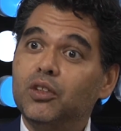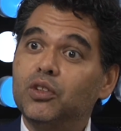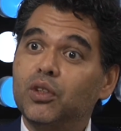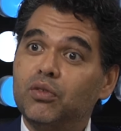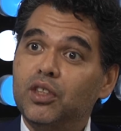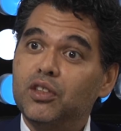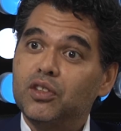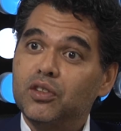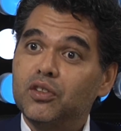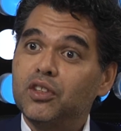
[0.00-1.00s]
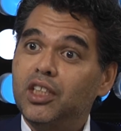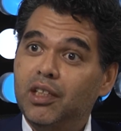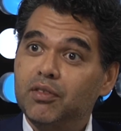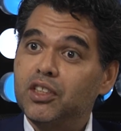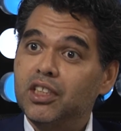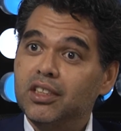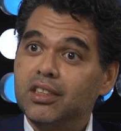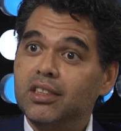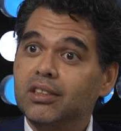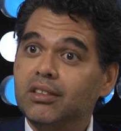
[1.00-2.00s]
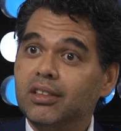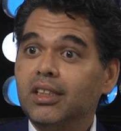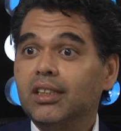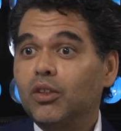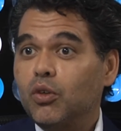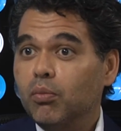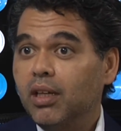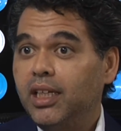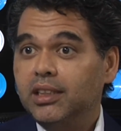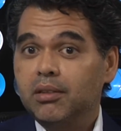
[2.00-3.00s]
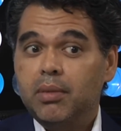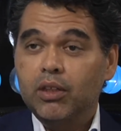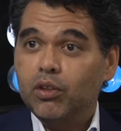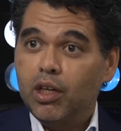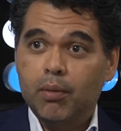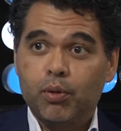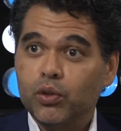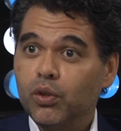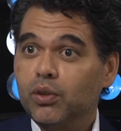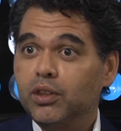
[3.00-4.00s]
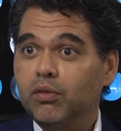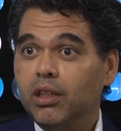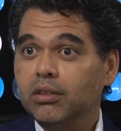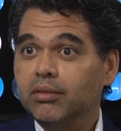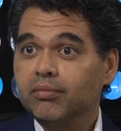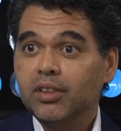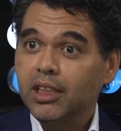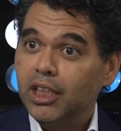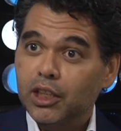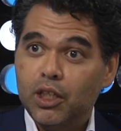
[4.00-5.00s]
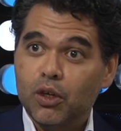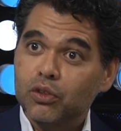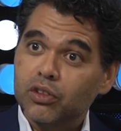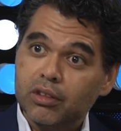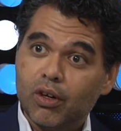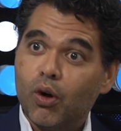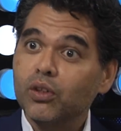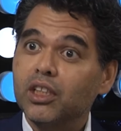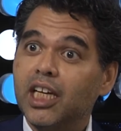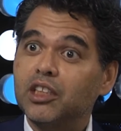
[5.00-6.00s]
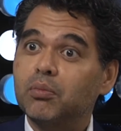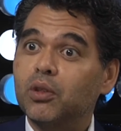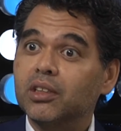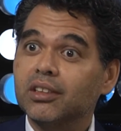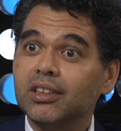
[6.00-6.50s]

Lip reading: So for instance, if a citizen complains about a pothole in the road, it goes on the dashboard